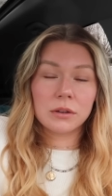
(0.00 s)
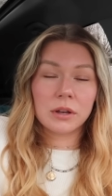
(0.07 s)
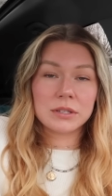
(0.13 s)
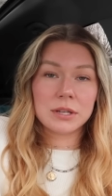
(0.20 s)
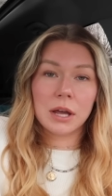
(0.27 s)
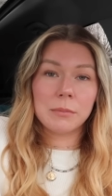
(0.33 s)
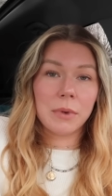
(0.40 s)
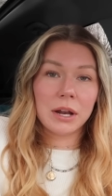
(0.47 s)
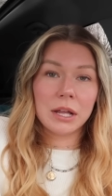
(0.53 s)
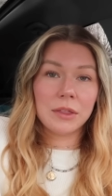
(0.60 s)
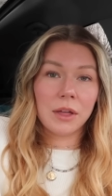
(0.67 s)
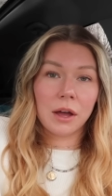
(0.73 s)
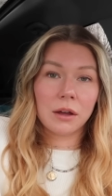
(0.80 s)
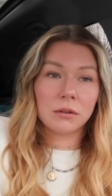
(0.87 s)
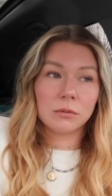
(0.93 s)
aside money
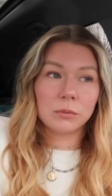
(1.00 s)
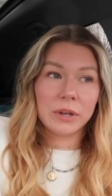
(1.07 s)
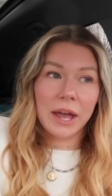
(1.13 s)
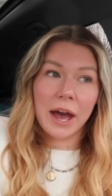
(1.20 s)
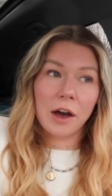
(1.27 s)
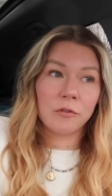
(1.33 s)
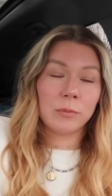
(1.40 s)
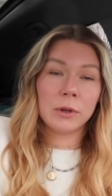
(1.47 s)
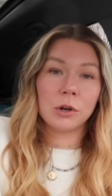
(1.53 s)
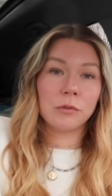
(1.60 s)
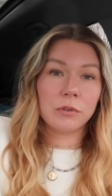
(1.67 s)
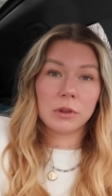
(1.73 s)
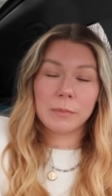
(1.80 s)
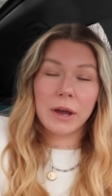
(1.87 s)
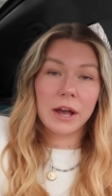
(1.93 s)
that we have been
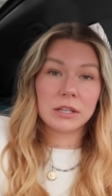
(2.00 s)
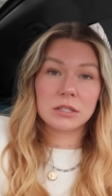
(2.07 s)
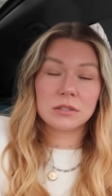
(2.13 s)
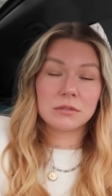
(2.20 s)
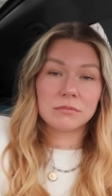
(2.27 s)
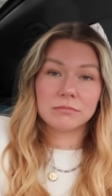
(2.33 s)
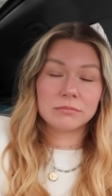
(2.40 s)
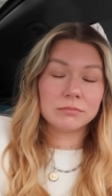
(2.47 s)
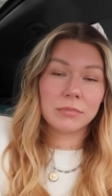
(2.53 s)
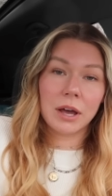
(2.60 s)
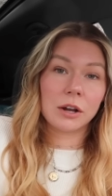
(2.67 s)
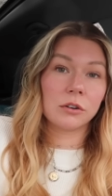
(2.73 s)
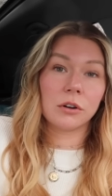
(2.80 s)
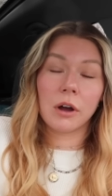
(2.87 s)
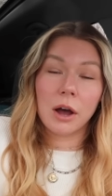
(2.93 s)
over the past
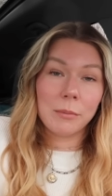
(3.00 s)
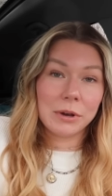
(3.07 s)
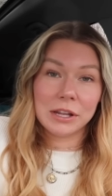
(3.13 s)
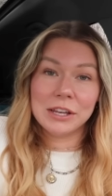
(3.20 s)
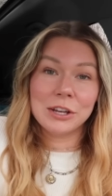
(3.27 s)
I don't know how many